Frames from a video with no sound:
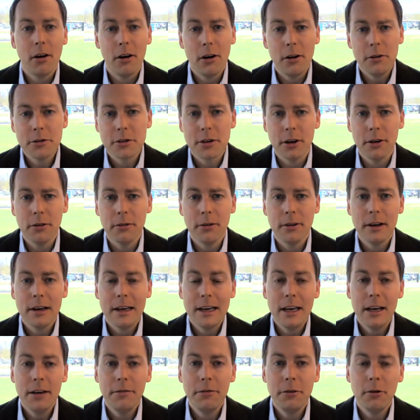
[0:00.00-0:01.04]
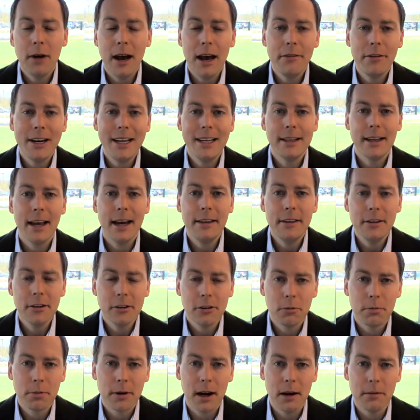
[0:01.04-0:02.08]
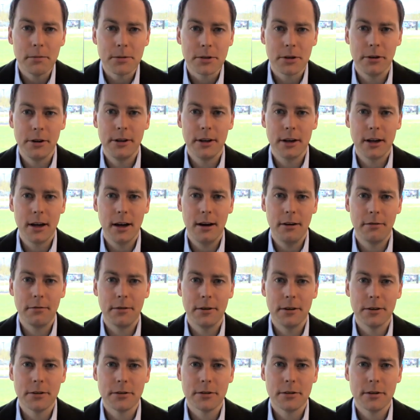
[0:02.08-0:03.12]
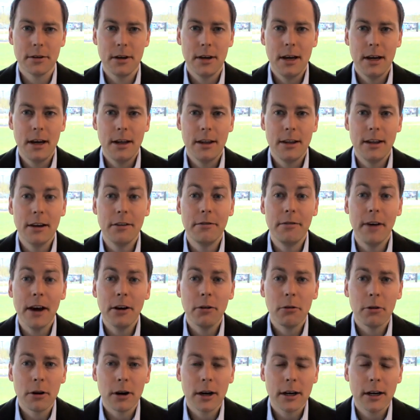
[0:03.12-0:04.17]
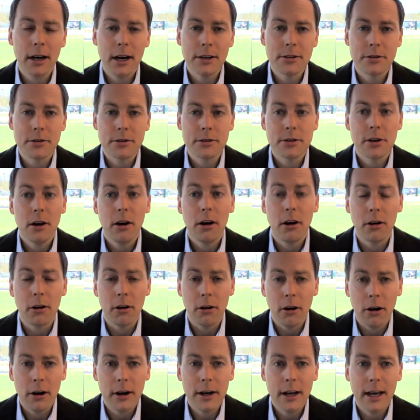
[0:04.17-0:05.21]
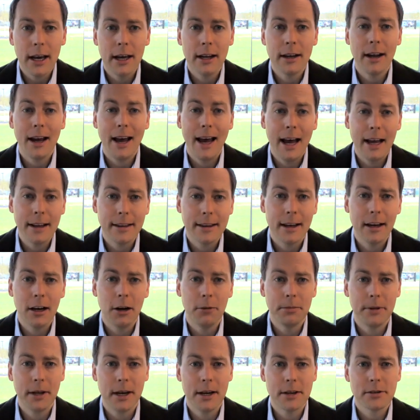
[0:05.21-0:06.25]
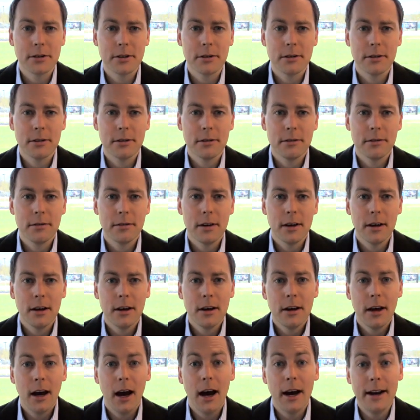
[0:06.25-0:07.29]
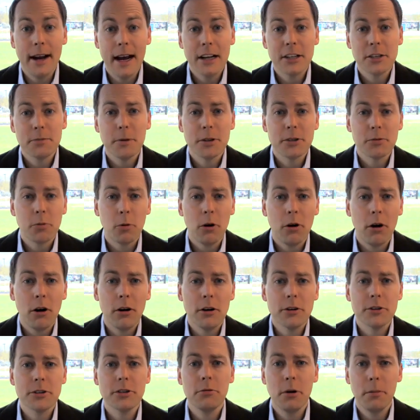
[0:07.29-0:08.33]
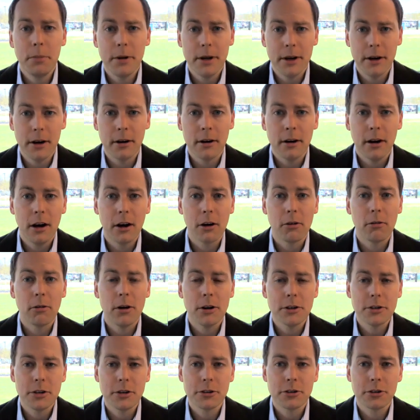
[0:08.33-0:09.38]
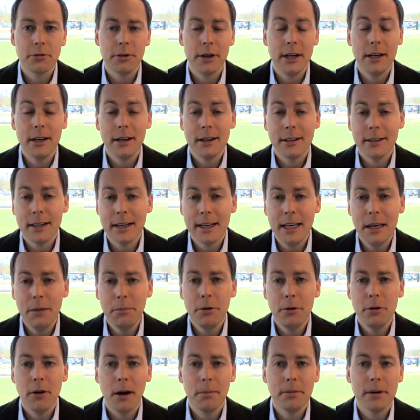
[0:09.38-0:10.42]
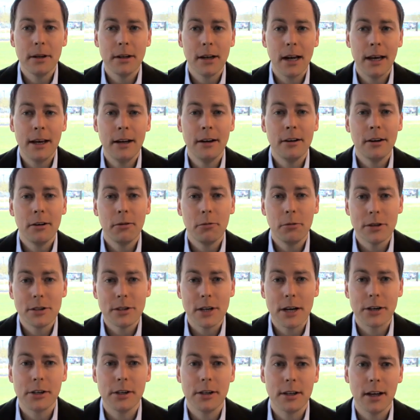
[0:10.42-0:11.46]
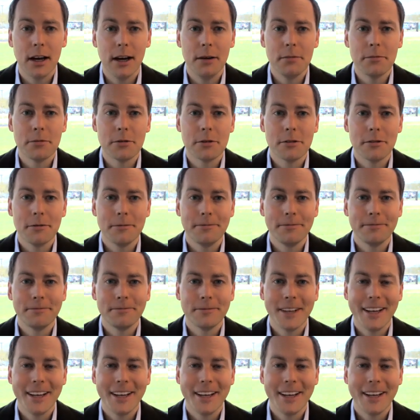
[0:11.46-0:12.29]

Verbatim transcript: Also, if you have any technical problems during the conference, the event organizers are on hand at the help desk. Announcements will also appear across your screen to keep you up to date with session times.